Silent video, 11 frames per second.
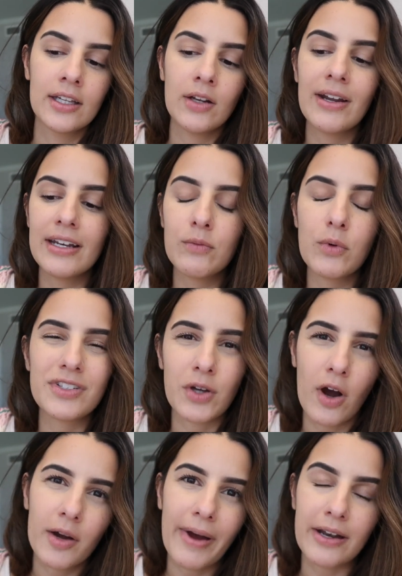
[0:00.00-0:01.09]
didn't even want to
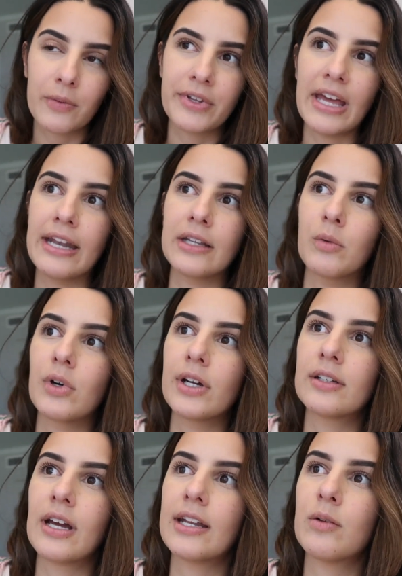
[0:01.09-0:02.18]
talk about it with
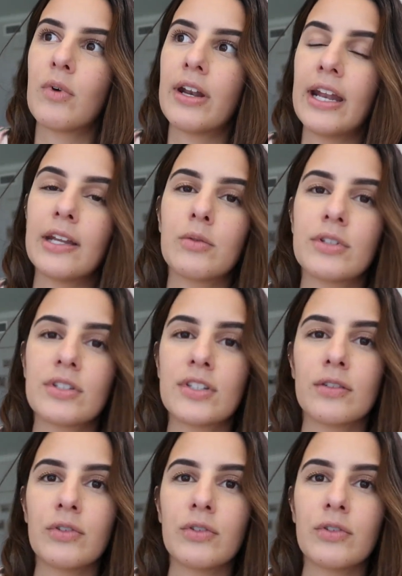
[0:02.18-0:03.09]
anyone. I didn't want anyone to